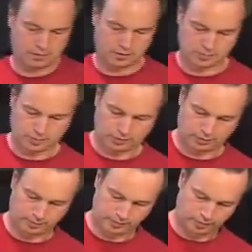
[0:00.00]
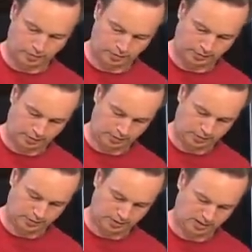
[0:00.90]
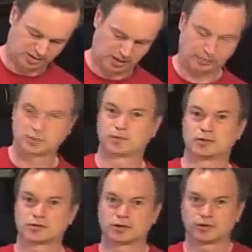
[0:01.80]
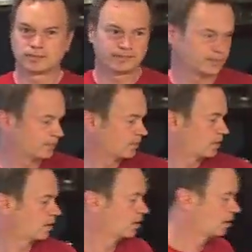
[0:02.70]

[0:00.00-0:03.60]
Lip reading: just put a little bit of oil in here, just like a tablespoon or so. Give